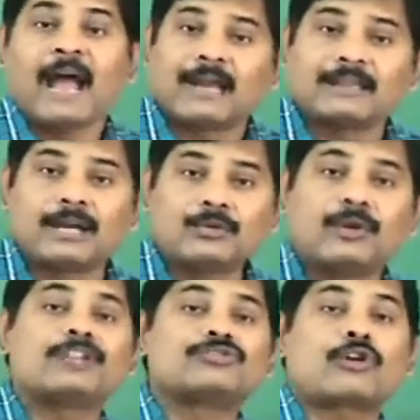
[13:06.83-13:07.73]
And that too,
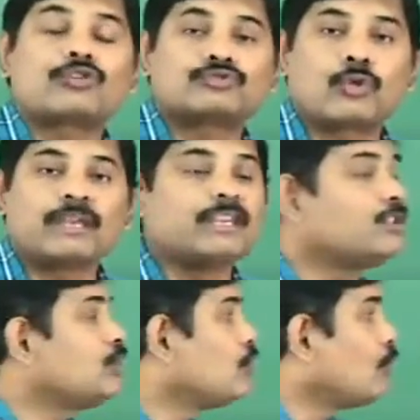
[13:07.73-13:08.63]
it is not so
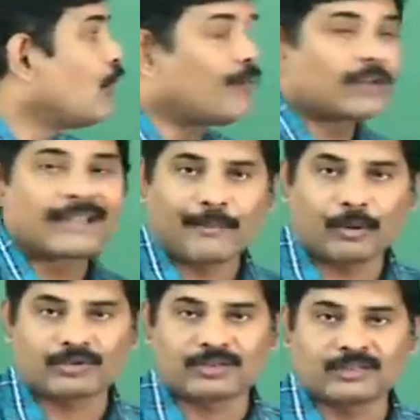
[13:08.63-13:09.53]
easy to go for the
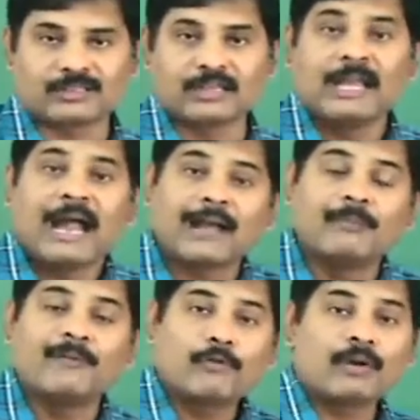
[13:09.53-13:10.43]
abortions. And
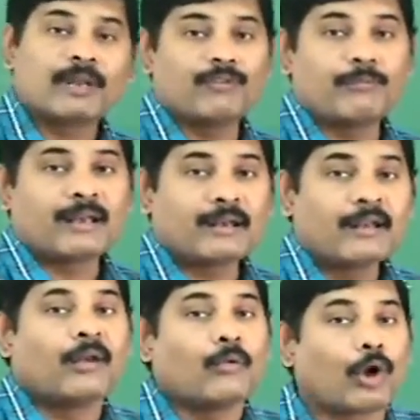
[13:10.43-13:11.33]
before a
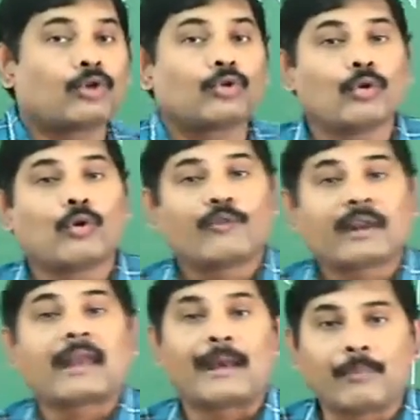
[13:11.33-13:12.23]
woman want to go for
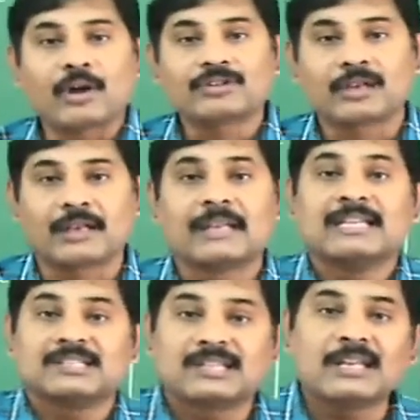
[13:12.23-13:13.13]
an
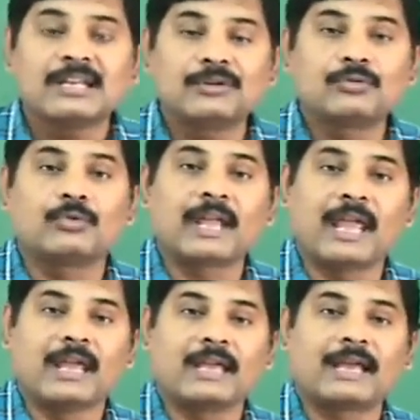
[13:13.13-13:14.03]
abortion, she need to
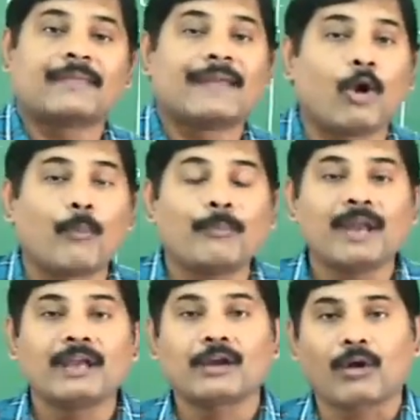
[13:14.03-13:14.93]
take the
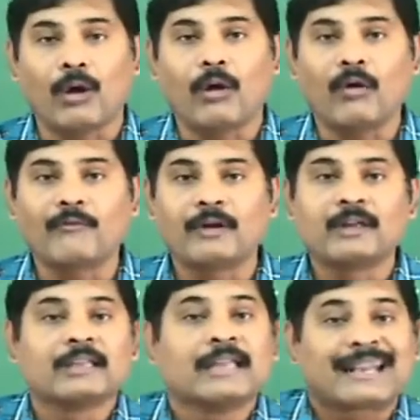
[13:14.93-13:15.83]
opinion
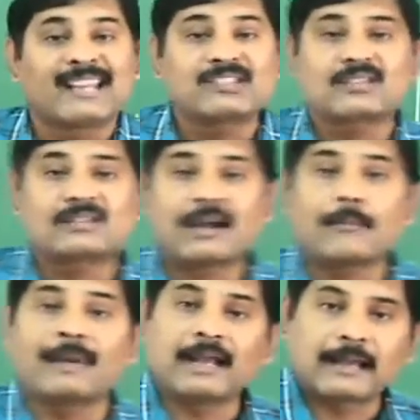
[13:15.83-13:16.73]
of a registered
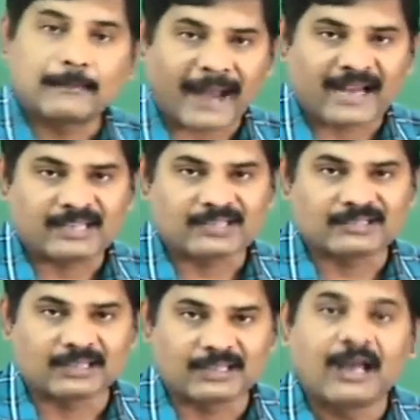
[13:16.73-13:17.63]
medical
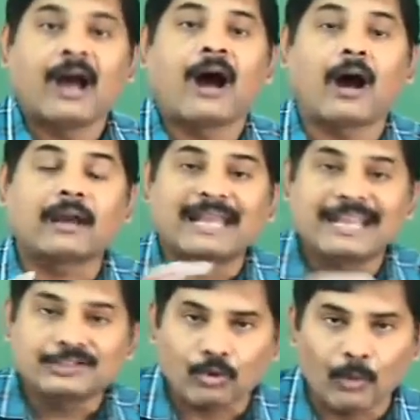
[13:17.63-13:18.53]
practitioner. On
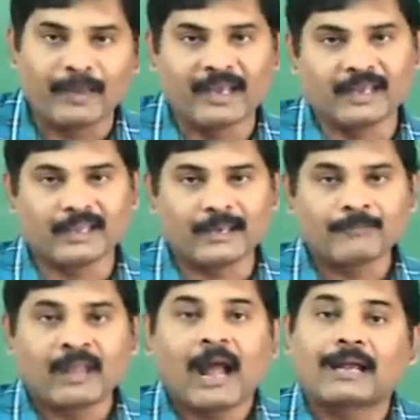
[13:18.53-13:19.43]
his
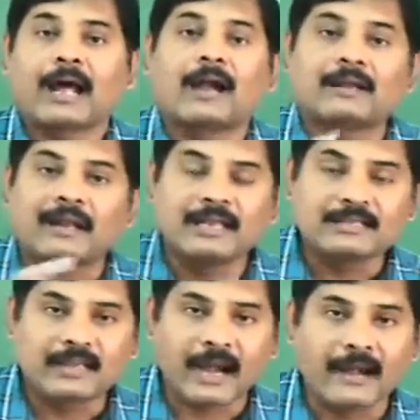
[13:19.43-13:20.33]
opinion and under
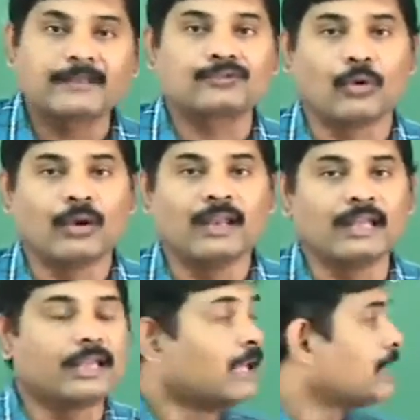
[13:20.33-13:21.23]
his guidance
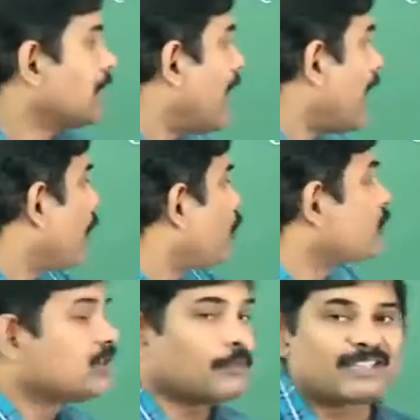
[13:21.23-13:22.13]
only, the
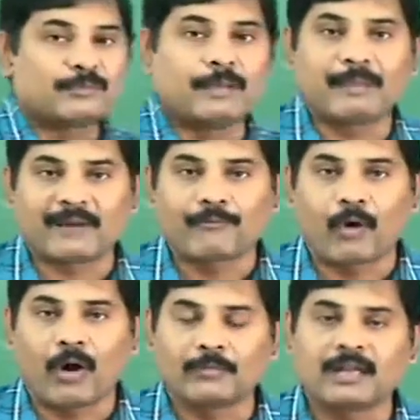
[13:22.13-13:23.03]
abortions must be
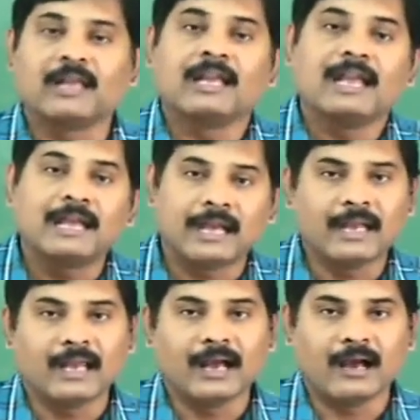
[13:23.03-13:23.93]
performed in
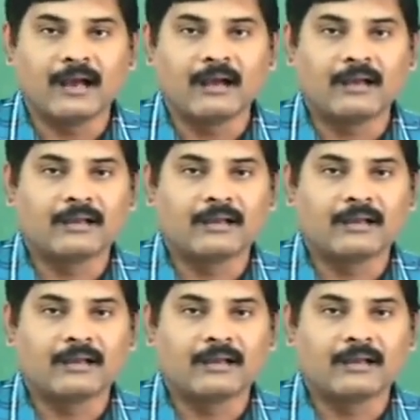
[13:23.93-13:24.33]
India.